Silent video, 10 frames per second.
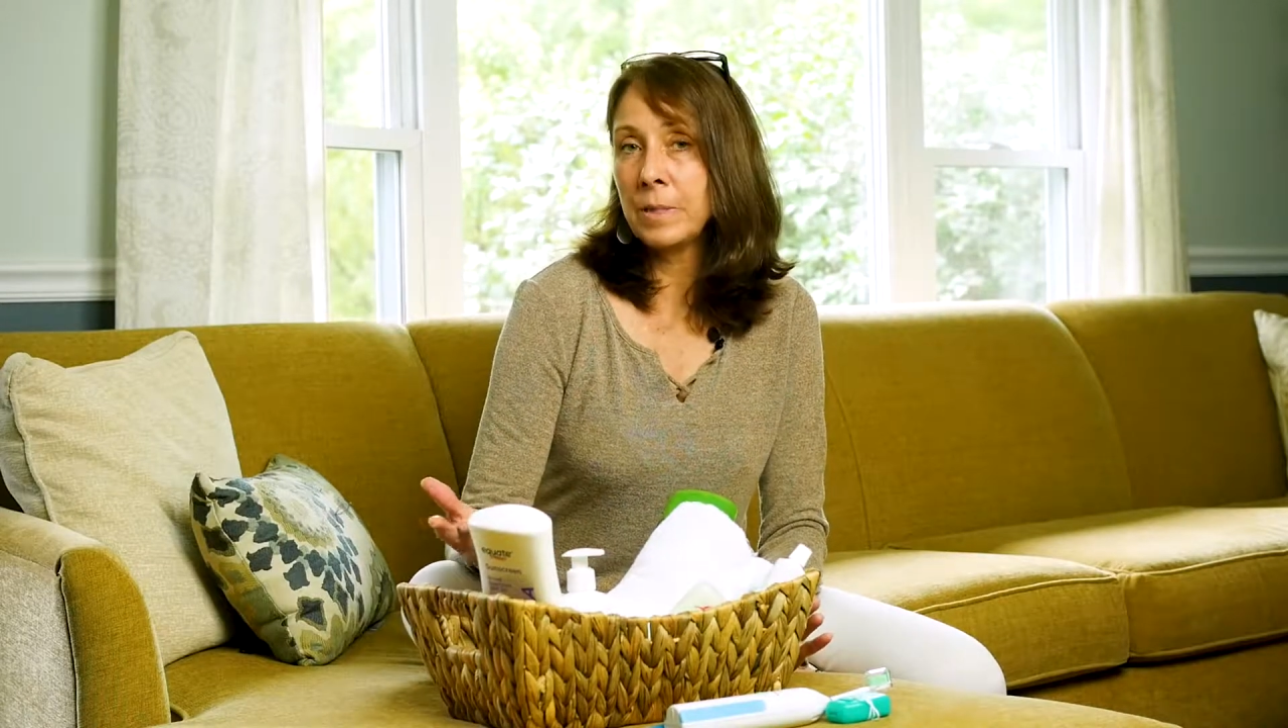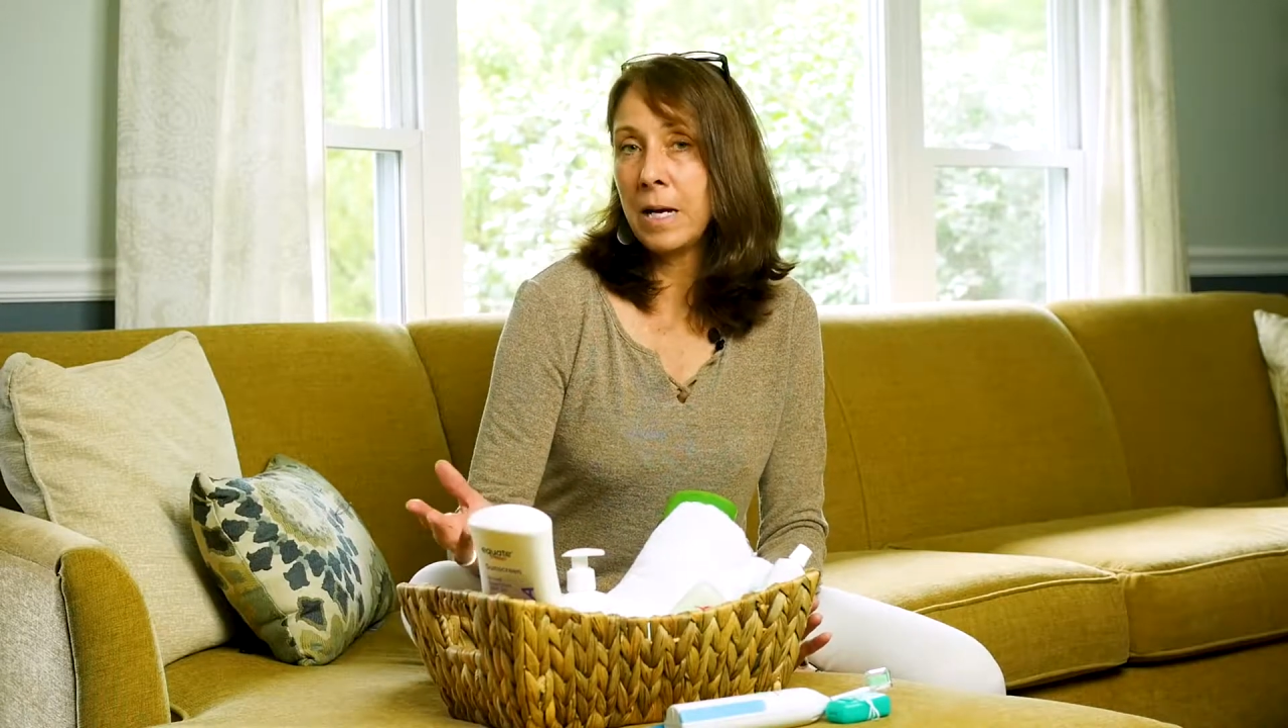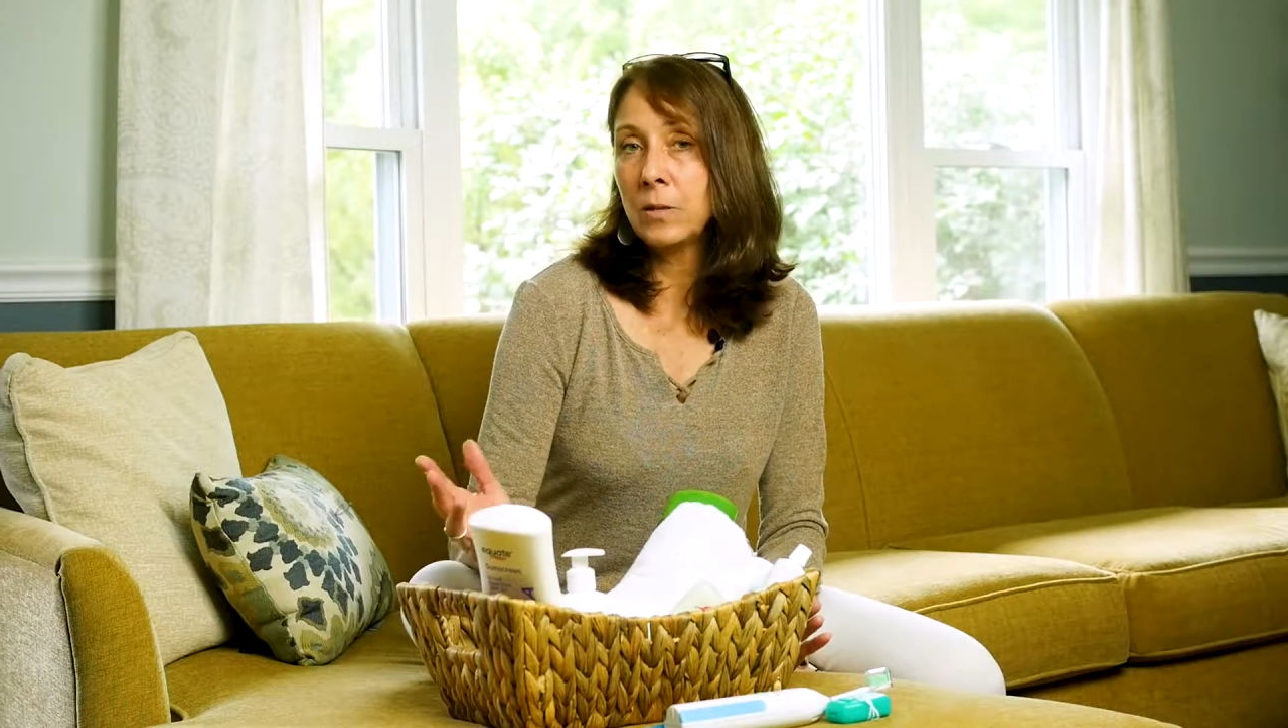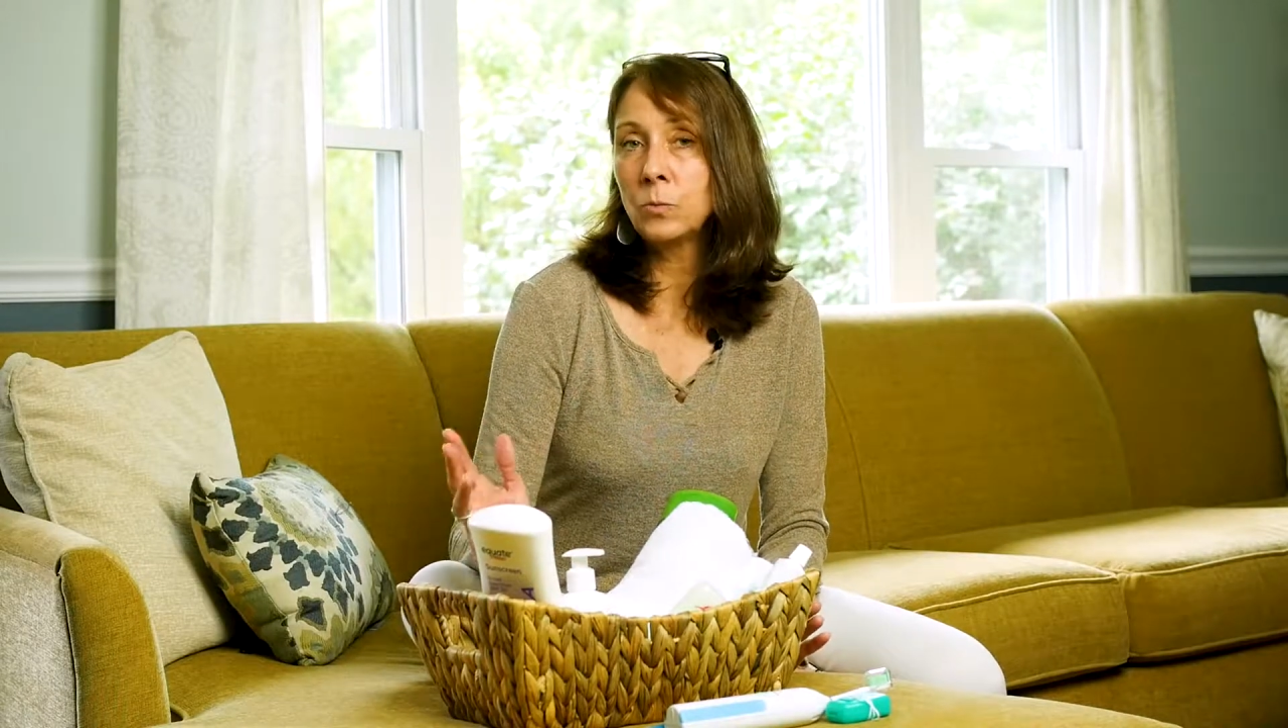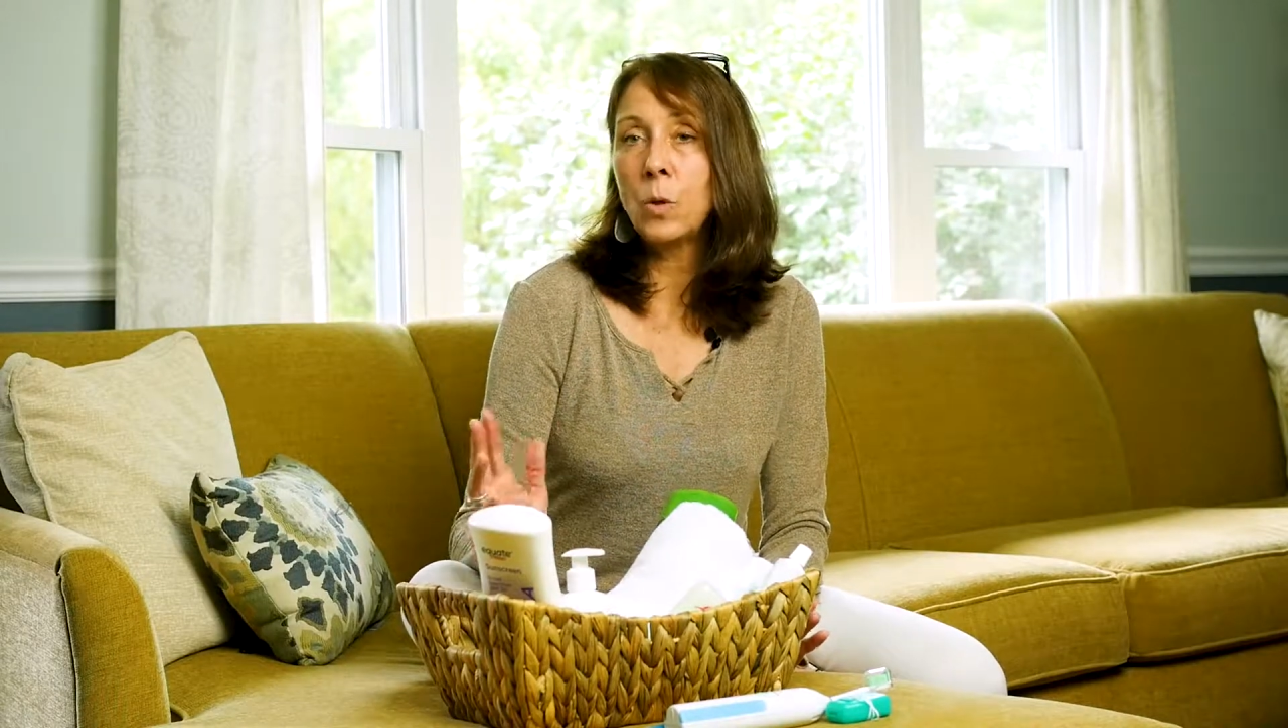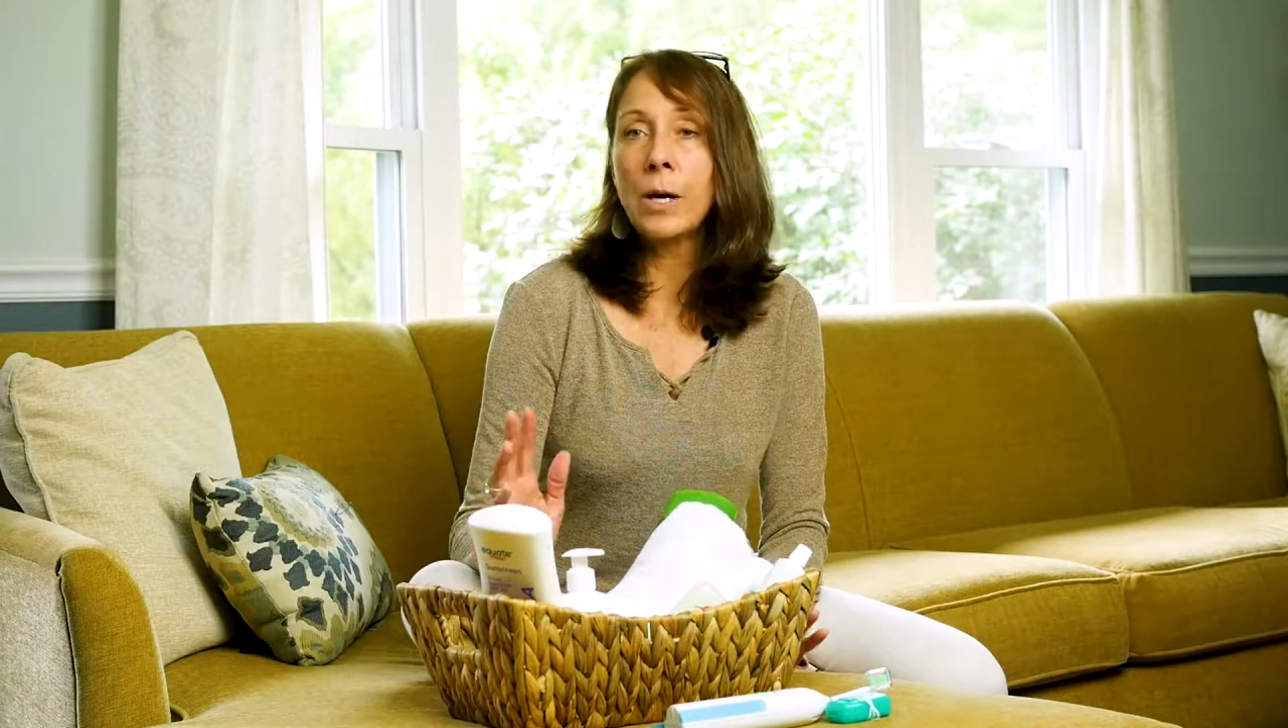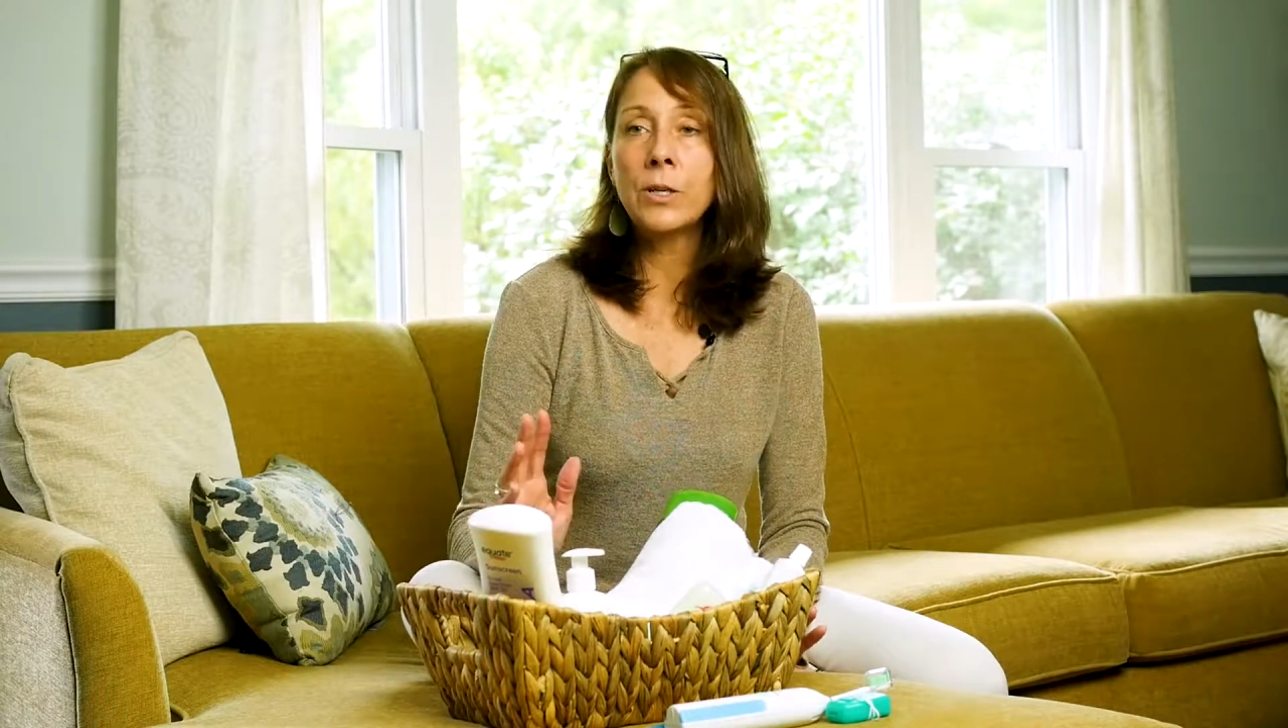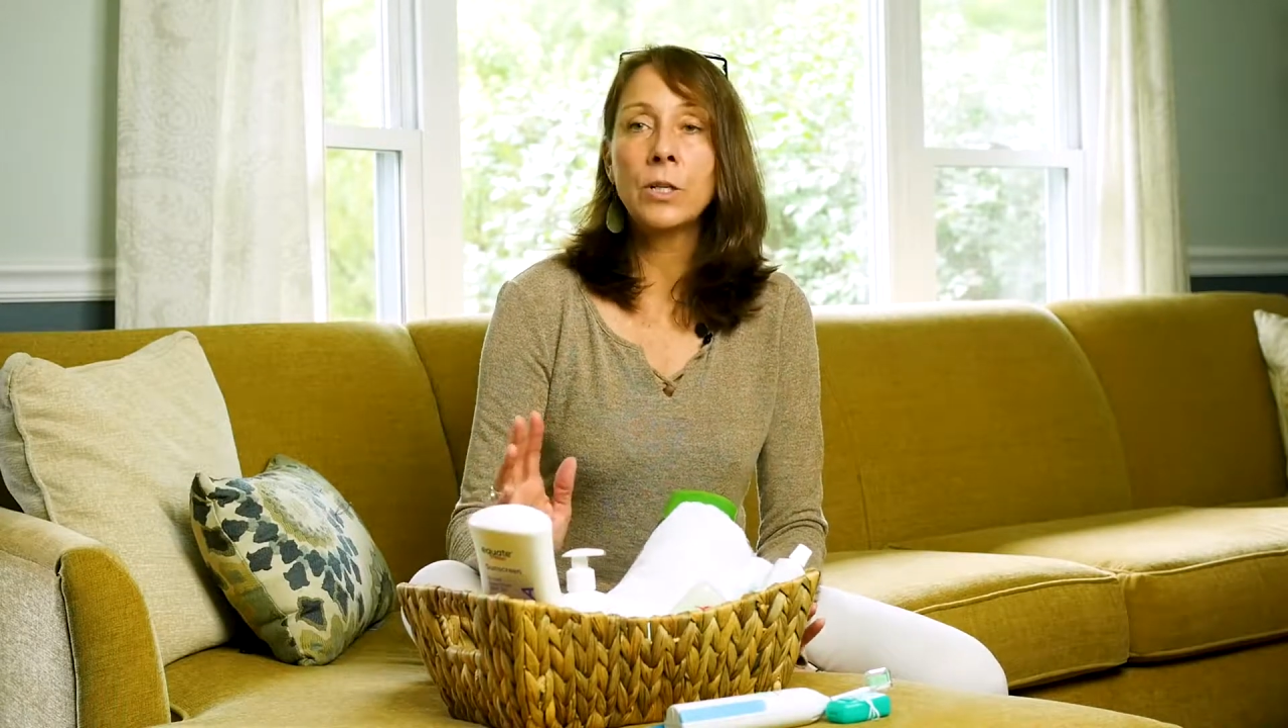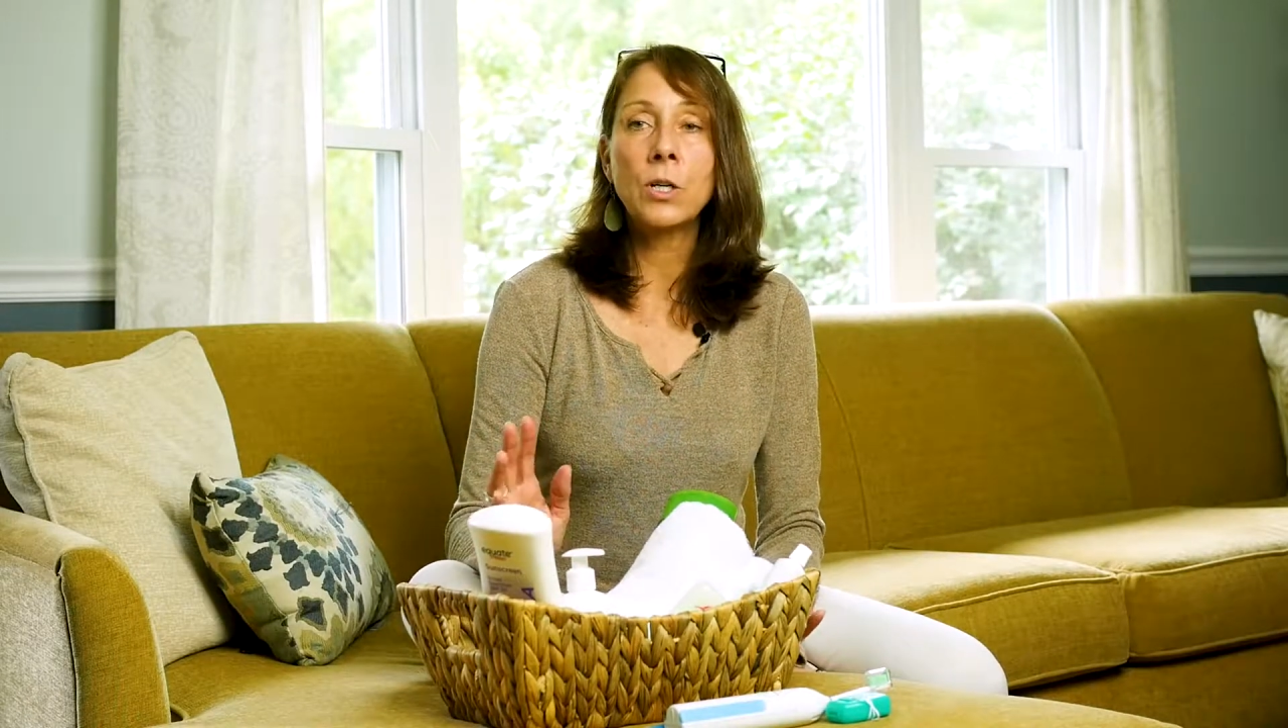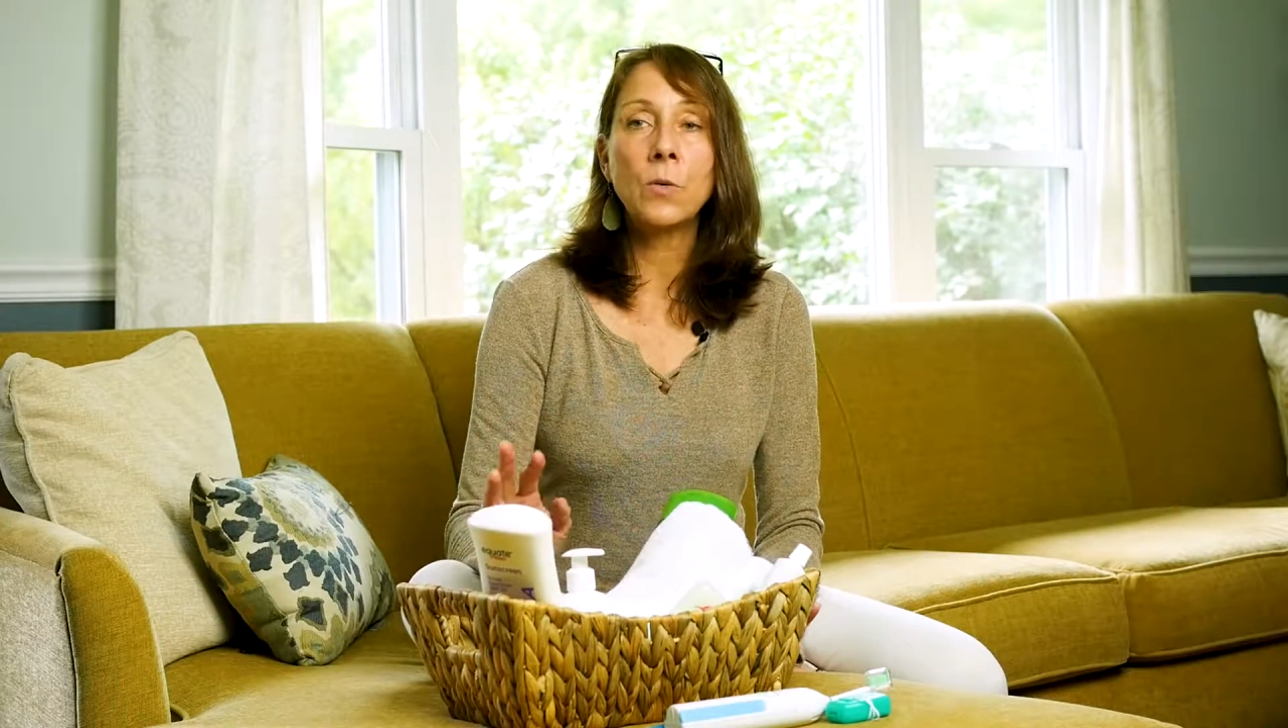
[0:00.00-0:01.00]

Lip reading: towel and water